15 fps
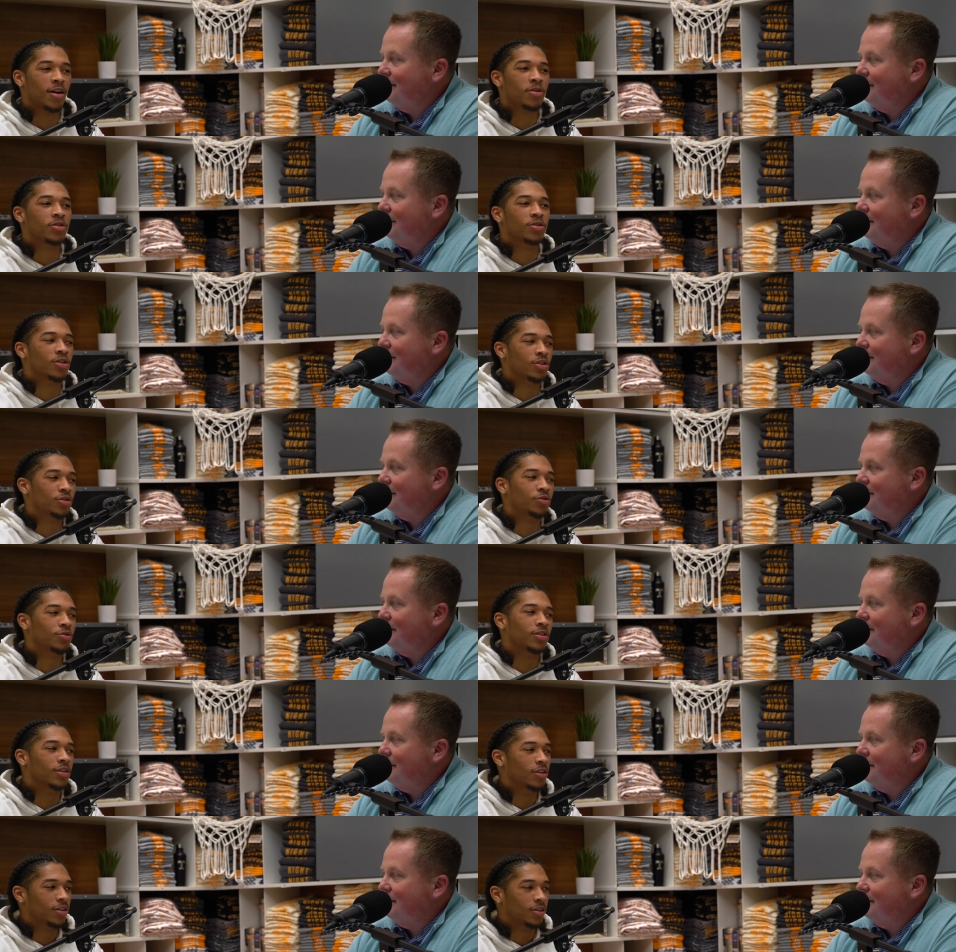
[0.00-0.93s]
Speaker 1: I was on the
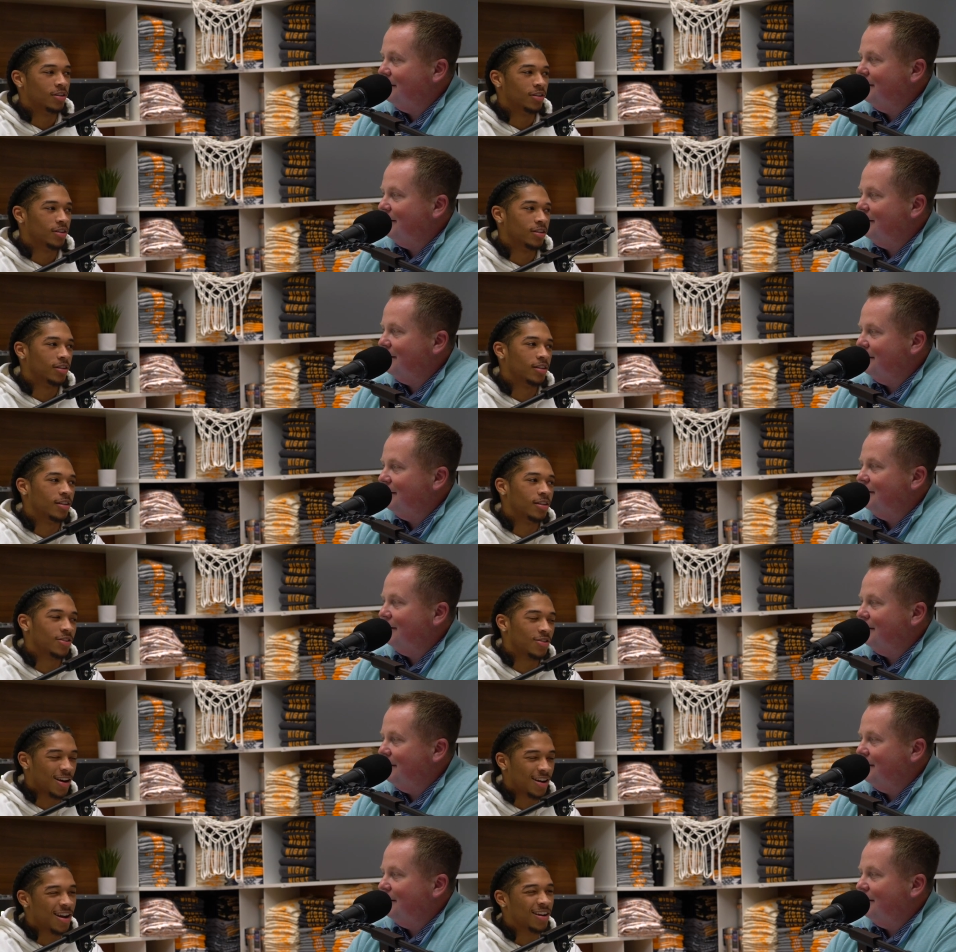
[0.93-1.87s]
street though,
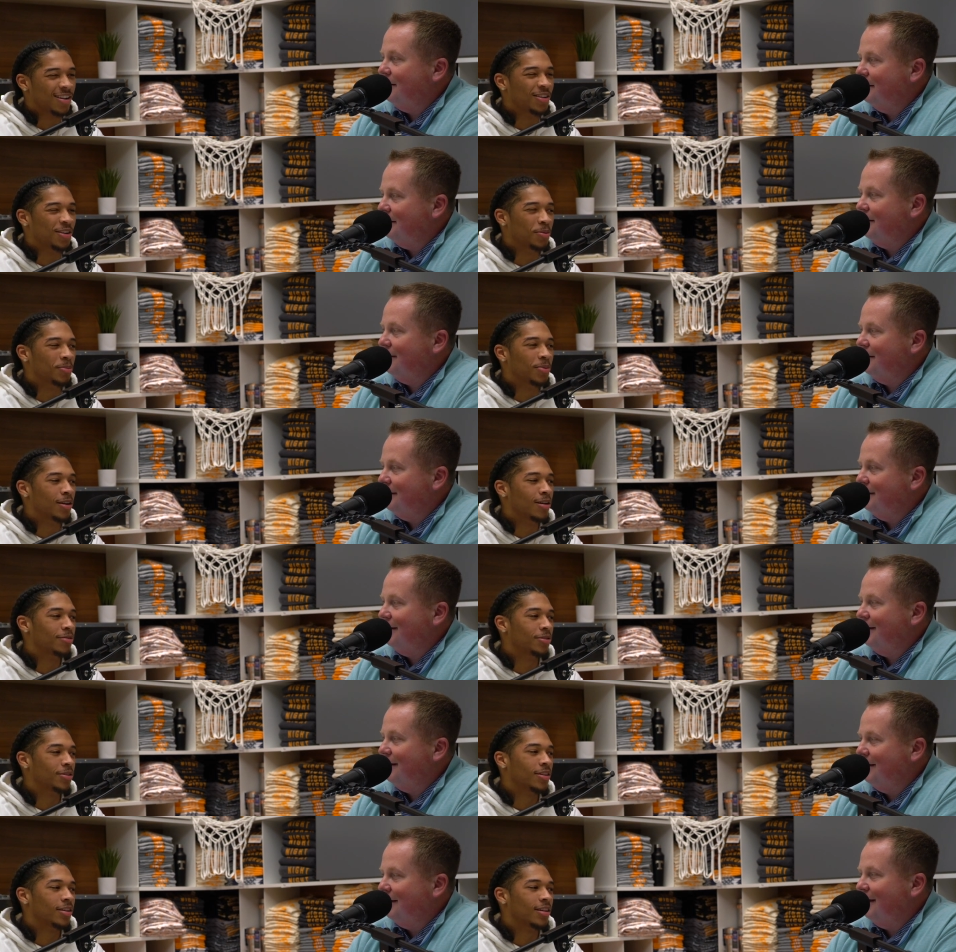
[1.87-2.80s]
so I got a little bit of
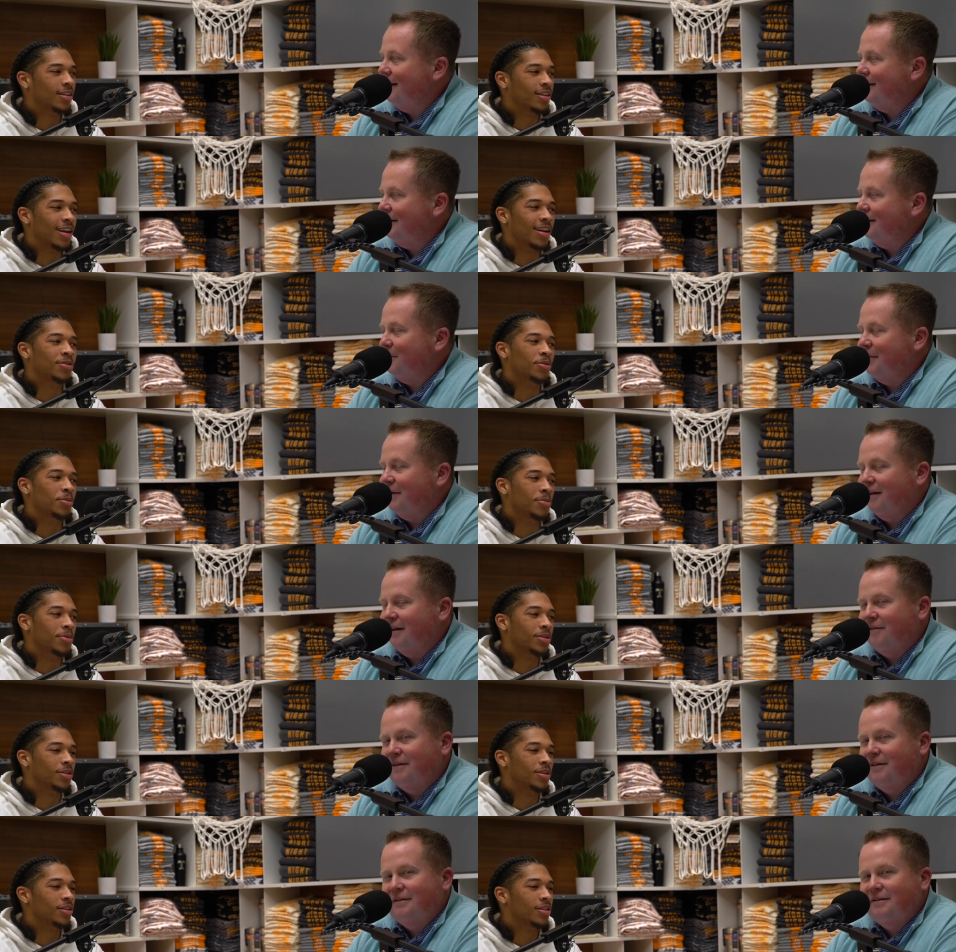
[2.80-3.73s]
it.
Speaker 2: He got a little bit
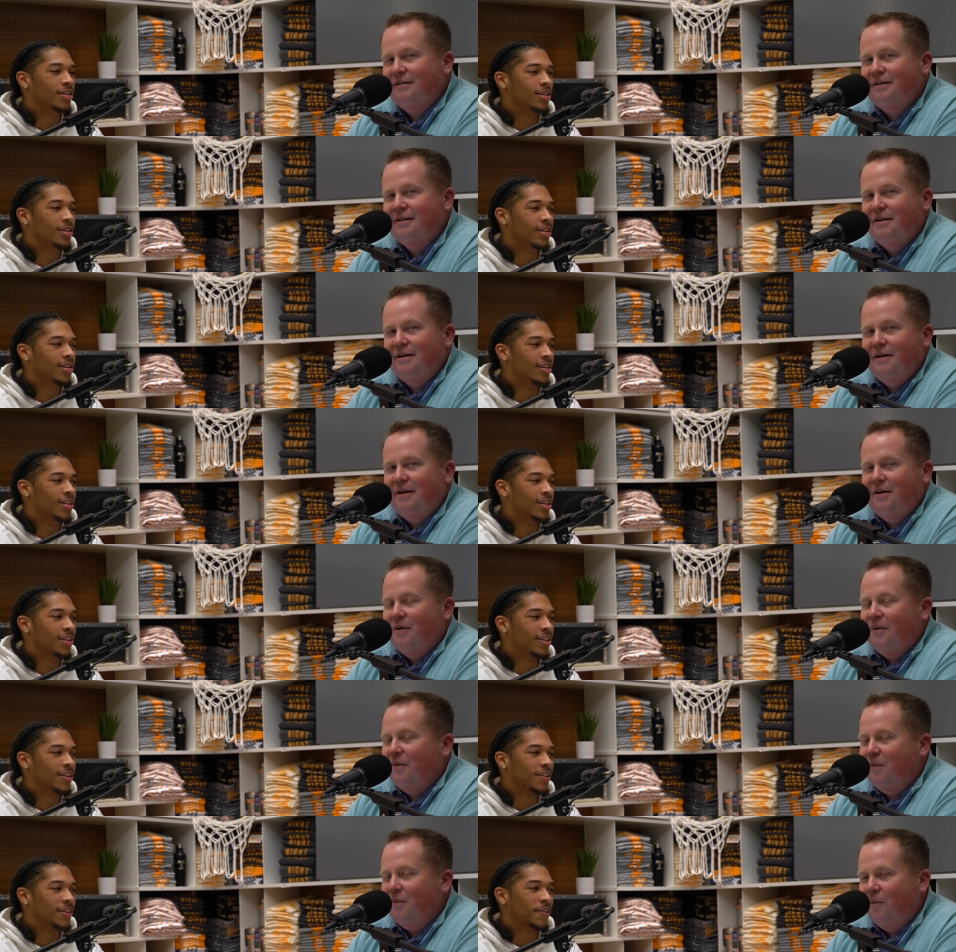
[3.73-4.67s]
of it.
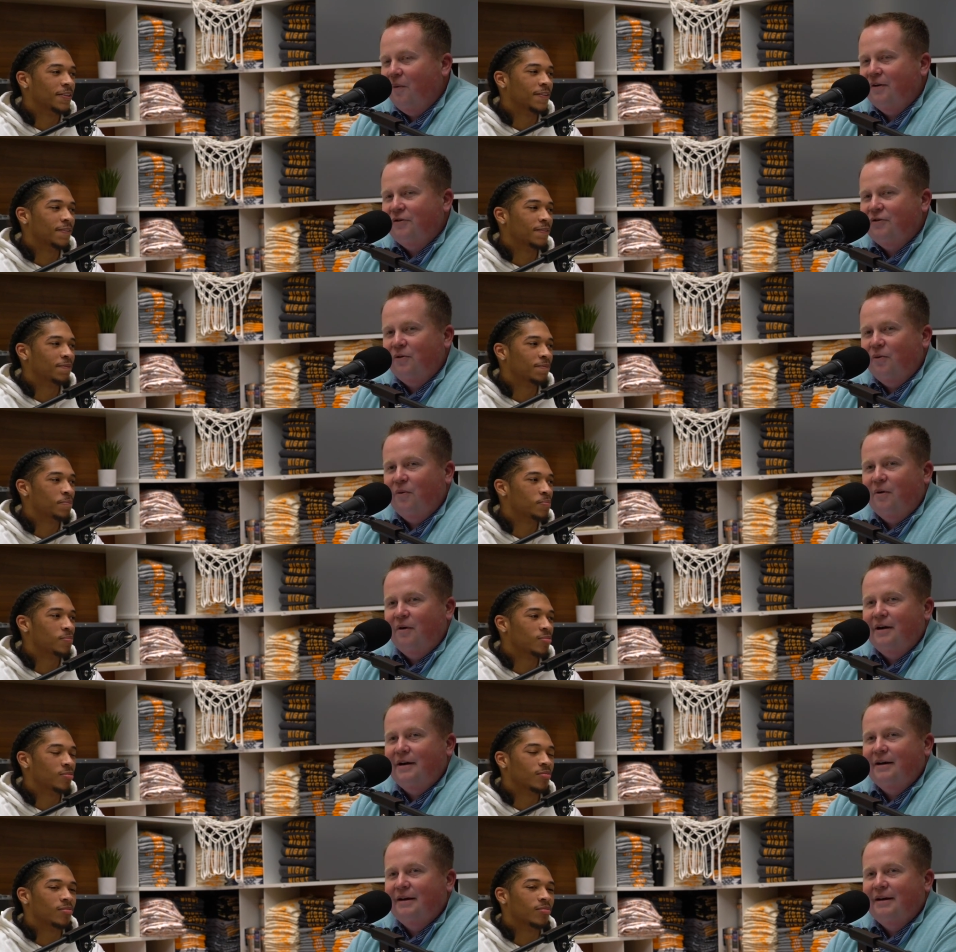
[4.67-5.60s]
What a
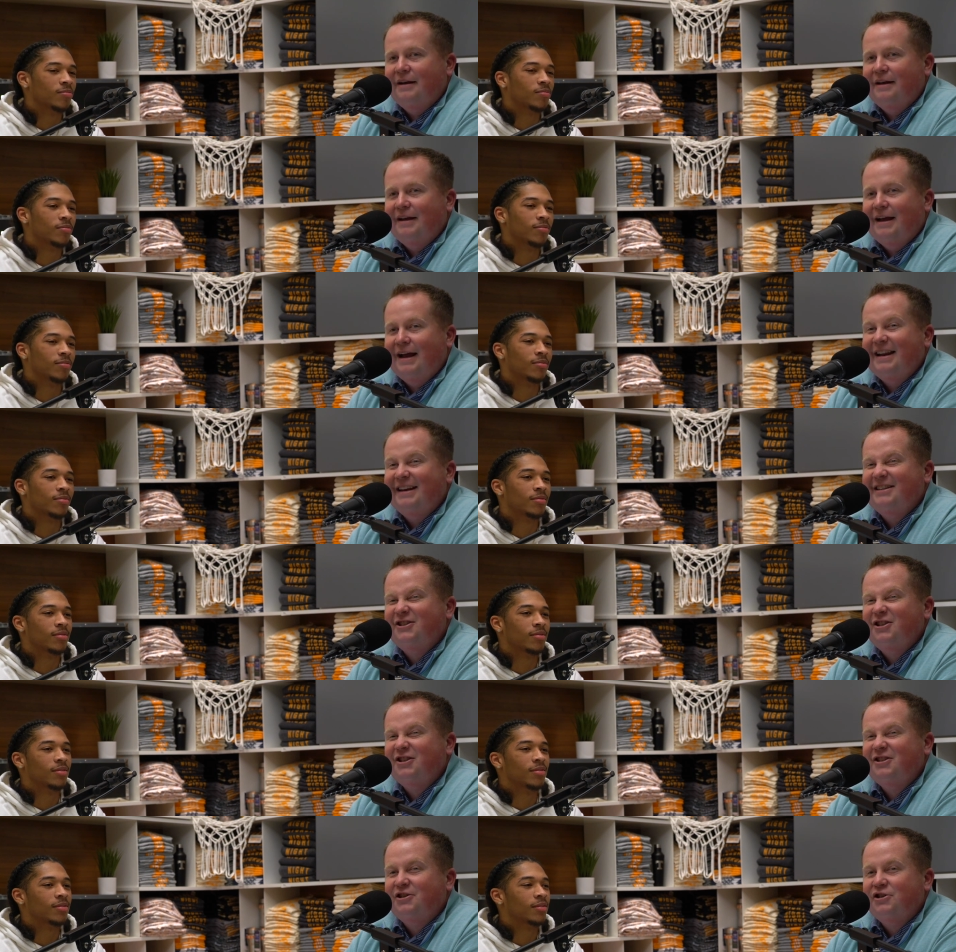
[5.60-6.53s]
story! And he's
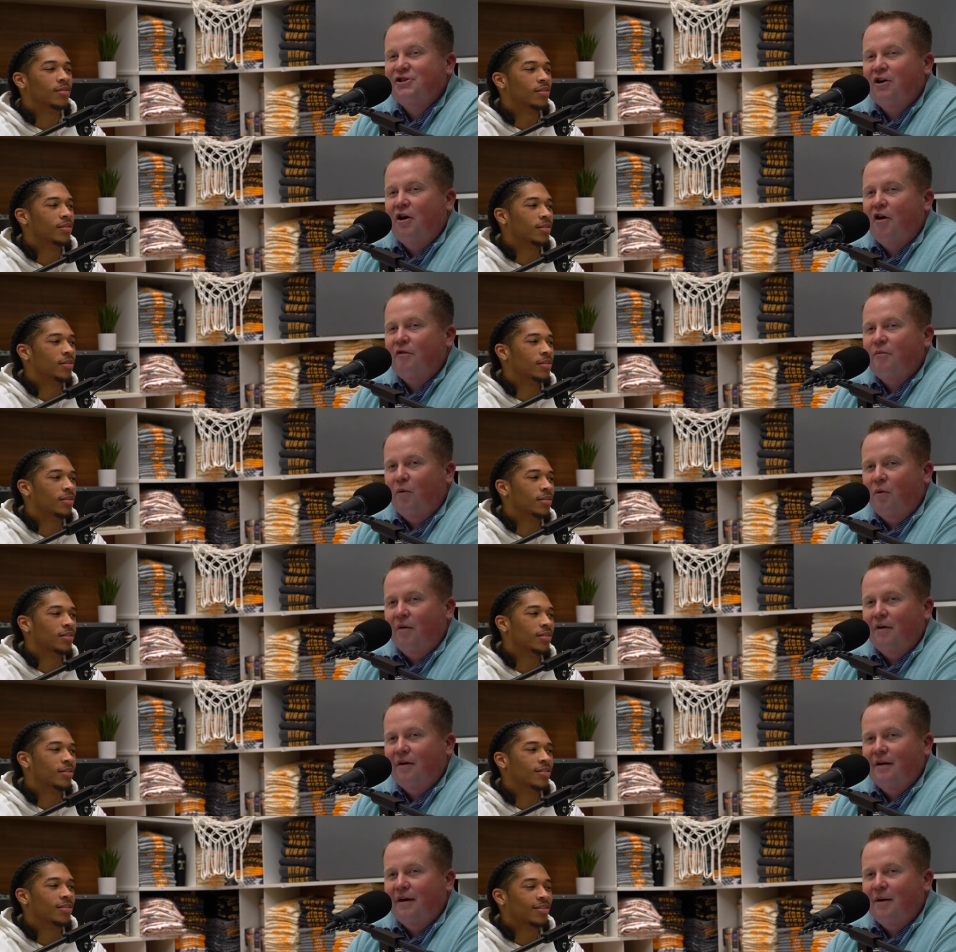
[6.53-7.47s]
just a
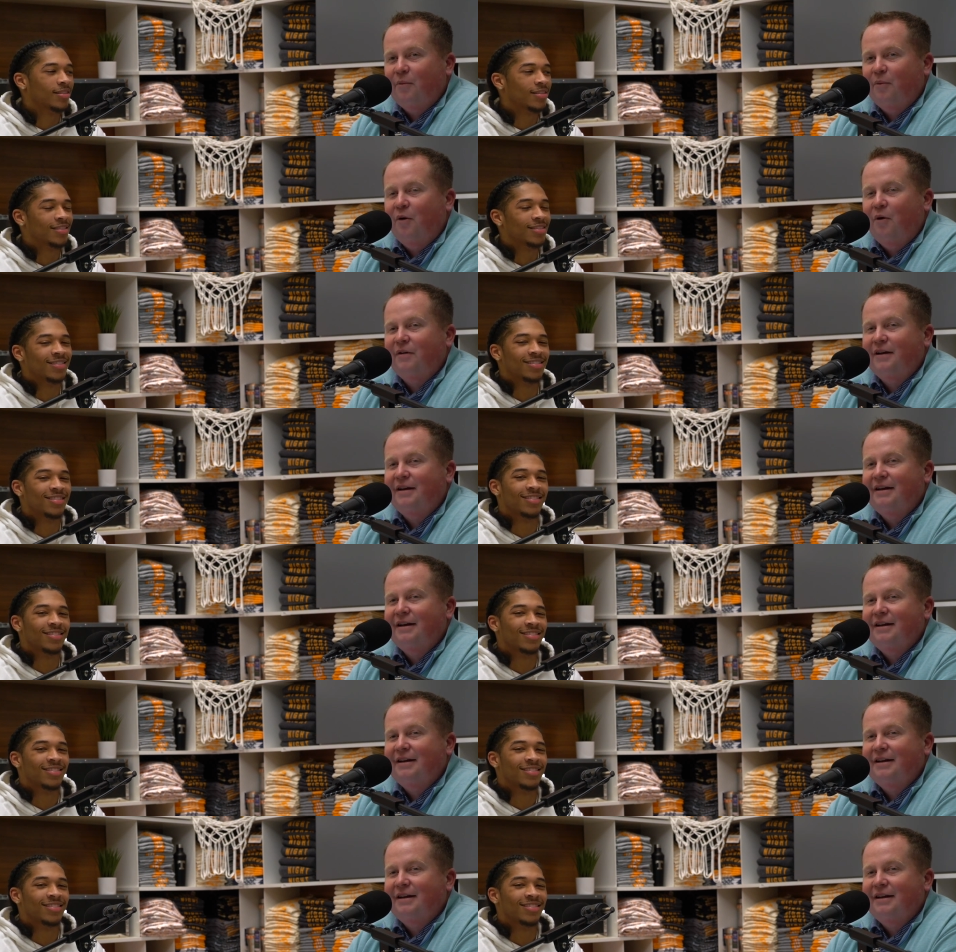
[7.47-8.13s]
sophomore, and we're only